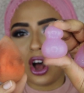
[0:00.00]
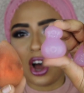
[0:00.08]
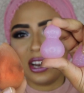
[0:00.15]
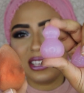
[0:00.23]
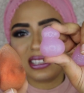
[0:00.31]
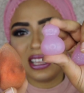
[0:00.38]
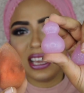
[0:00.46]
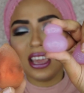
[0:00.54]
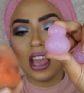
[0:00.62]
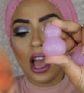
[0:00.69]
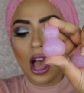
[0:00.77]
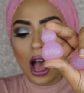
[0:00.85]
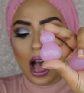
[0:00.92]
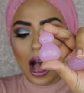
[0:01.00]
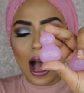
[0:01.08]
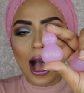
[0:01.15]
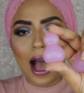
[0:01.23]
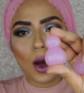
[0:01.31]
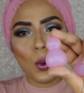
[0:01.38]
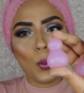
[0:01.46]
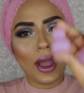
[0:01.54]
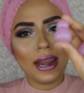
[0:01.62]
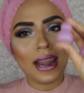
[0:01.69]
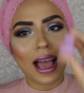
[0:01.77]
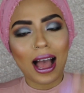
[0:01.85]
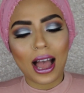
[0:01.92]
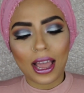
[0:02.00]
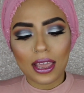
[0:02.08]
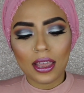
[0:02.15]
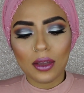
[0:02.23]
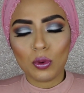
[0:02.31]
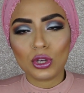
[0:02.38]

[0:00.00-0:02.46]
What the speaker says: honestly when I